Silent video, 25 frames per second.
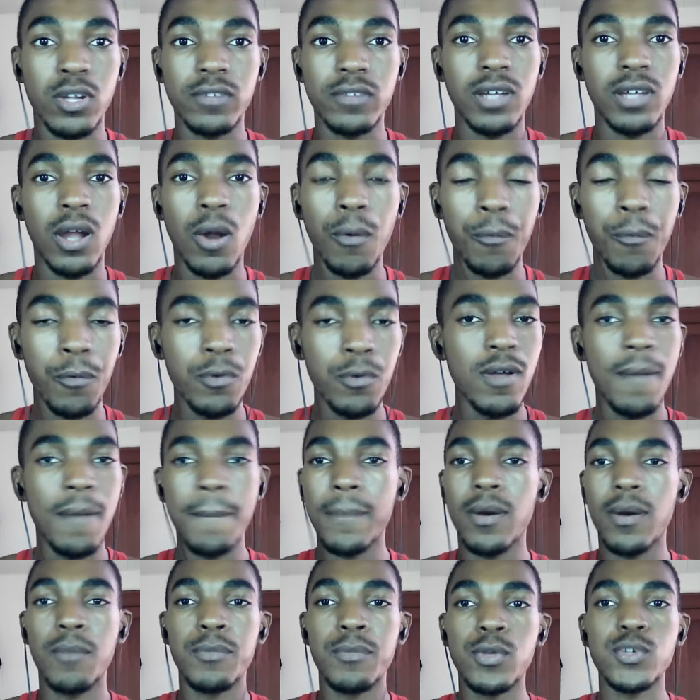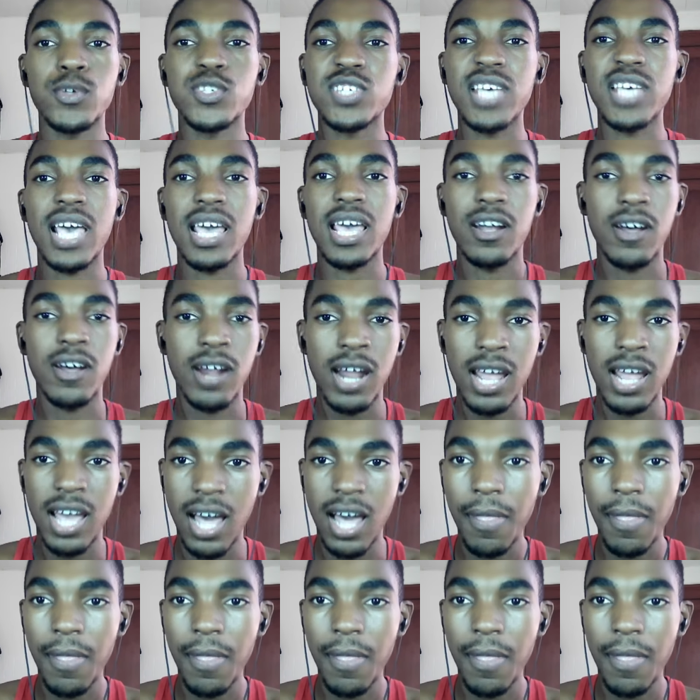turn off the auto roll and boom, you're set. All right.